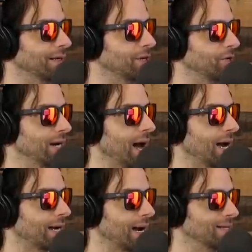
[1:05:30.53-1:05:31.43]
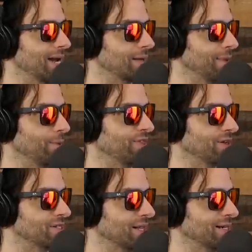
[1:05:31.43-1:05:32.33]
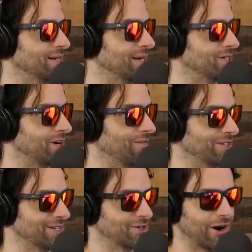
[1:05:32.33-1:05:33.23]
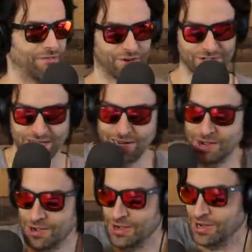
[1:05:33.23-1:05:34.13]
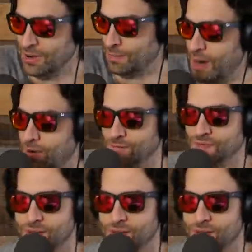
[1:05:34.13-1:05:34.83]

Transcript: Do not contact me with unsolicited services or offers. Bro,